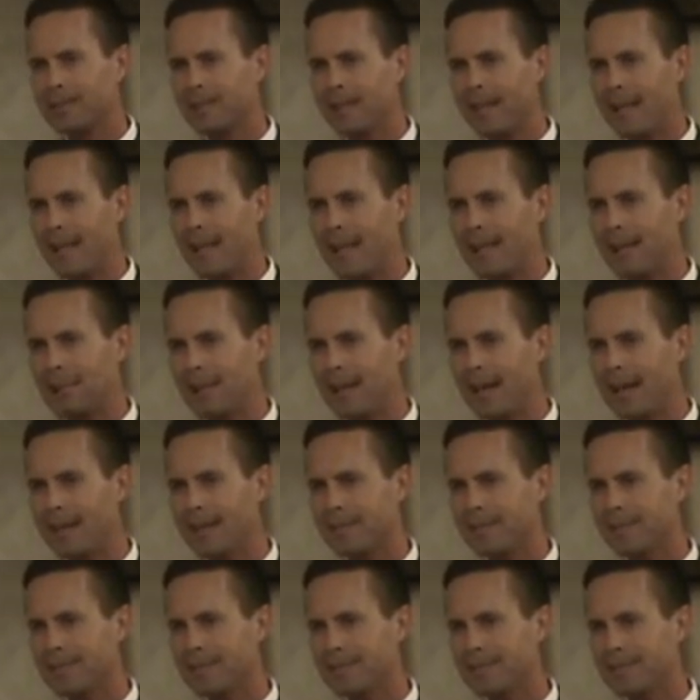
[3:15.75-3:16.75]
Stand up,
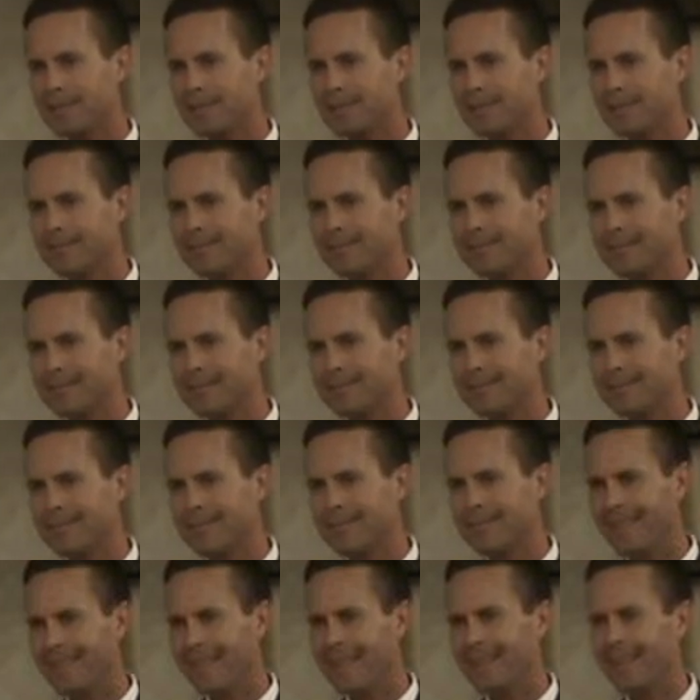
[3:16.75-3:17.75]
guys.
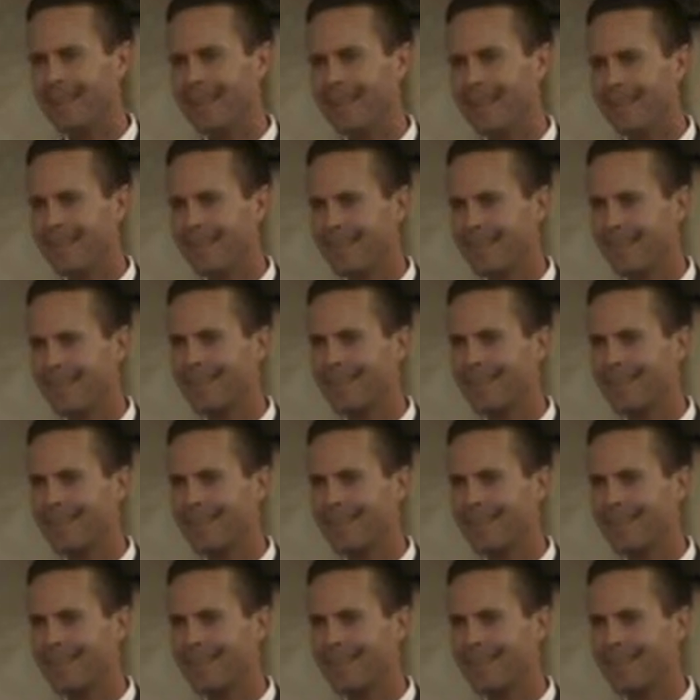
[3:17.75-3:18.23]
There they are.